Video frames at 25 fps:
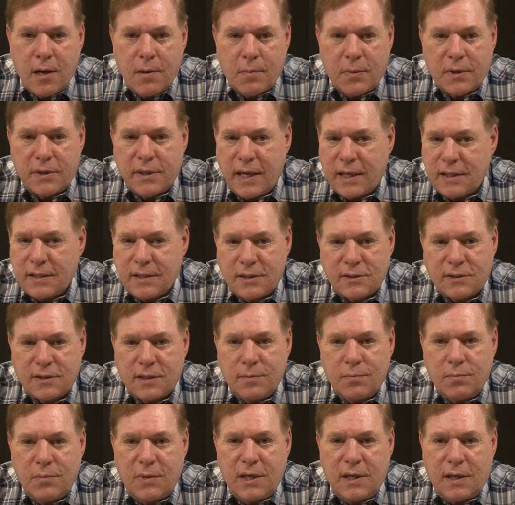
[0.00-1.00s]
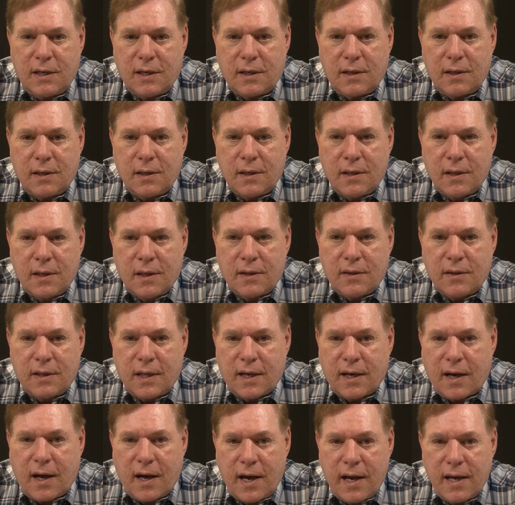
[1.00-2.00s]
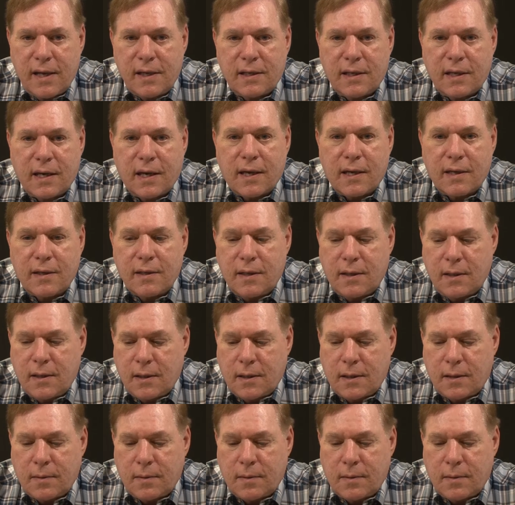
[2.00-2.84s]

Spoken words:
but that doesn't mean that I can